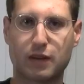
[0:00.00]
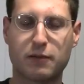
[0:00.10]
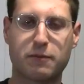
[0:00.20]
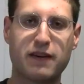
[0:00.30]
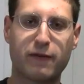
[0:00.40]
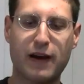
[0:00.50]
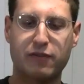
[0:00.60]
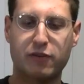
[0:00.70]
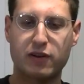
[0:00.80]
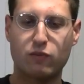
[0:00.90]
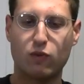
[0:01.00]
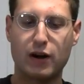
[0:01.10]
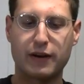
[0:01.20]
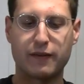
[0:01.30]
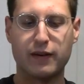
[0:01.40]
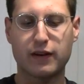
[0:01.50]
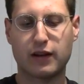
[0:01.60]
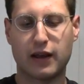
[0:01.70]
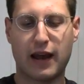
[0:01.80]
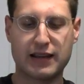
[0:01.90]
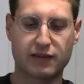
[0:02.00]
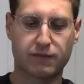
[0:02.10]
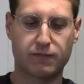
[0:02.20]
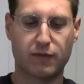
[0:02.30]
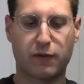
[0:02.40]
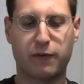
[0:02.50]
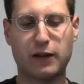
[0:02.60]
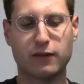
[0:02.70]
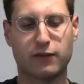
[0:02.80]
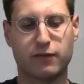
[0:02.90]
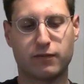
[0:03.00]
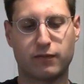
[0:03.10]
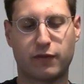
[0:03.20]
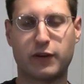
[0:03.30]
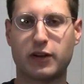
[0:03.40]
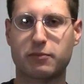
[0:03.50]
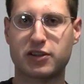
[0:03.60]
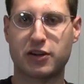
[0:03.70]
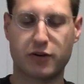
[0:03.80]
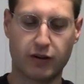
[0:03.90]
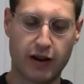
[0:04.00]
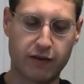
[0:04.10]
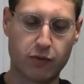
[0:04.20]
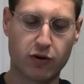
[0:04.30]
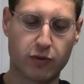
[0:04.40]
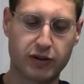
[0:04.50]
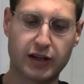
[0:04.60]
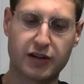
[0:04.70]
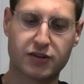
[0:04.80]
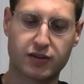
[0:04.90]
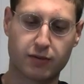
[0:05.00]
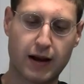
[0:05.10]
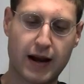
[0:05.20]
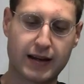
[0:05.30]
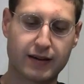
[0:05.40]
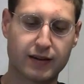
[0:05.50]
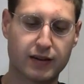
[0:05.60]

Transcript: The P531 has felt feeling material everywhere where it touches your body.